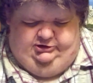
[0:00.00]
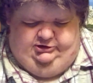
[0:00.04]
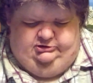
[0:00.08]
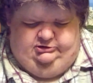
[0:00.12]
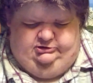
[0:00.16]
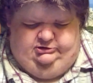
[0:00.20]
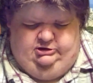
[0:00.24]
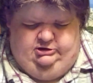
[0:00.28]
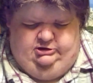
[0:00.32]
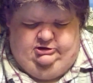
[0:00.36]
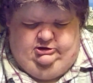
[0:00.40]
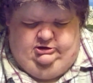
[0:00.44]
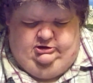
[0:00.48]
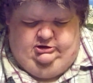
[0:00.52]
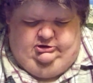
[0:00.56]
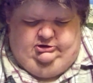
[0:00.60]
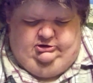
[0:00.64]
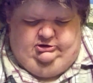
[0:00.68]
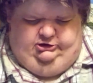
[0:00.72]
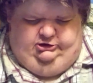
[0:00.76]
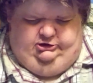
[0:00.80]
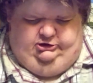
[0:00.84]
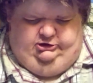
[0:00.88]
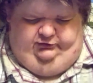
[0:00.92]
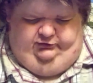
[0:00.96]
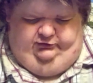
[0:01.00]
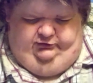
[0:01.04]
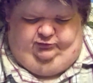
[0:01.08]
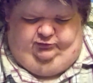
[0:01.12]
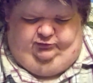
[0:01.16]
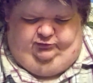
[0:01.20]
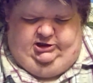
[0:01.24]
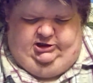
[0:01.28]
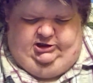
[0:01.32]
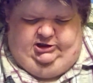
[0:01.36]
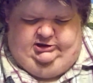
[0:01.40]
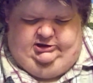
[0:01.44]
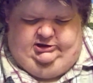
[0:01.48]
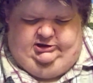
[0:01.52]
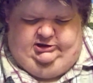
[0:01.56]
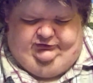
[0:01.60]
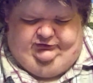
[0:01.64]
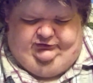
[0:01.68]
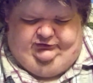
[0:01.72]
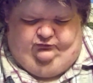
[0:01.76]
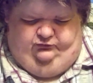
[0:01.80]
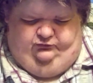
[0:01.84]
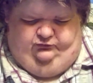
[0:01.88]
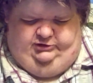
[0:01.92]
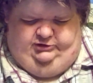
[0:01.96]
the youngest man at
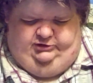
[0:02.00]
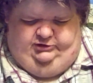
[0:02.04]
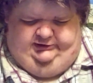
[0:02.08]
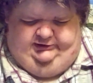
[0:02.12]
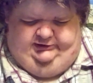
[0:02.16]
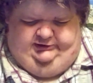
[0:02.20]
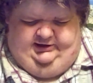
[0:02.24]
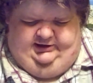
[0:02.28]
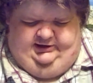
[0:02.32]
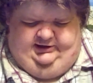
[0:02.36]
that rank,